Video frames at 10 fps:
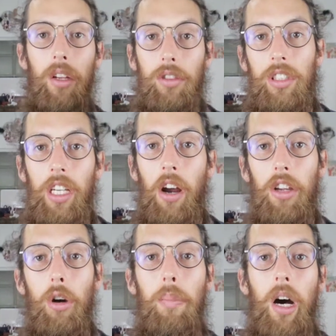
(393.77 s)

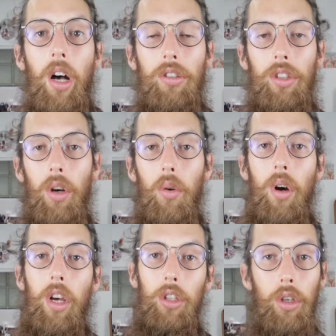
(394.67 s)
scenario, but also
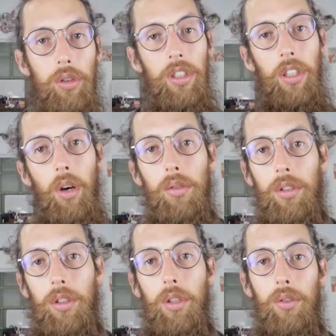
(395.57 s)
using
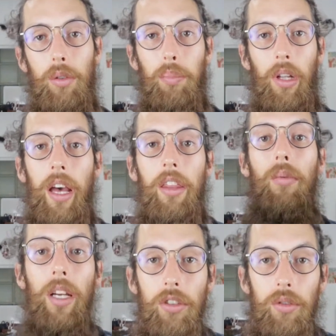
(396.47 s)
those to supply the
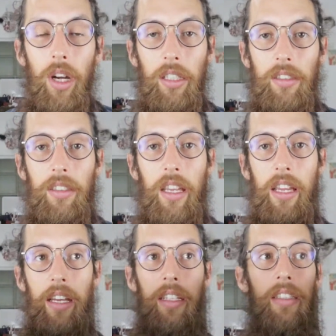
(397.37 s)
restaurants.
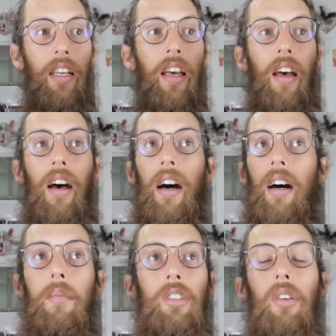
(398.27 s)
And
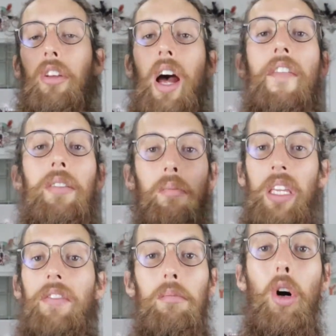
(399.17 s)
so
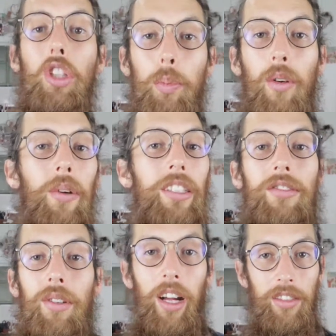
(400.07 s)
having even multiple
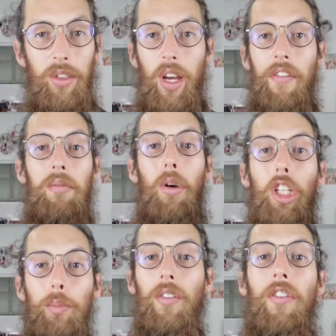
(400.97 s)
restaurants, having
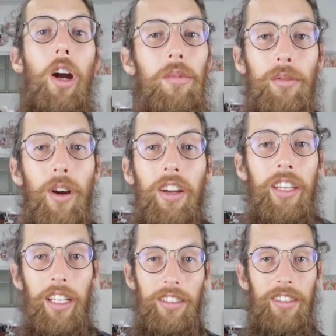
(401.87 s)
multiple farmers
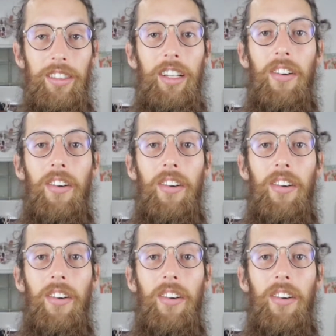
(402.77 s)
markets.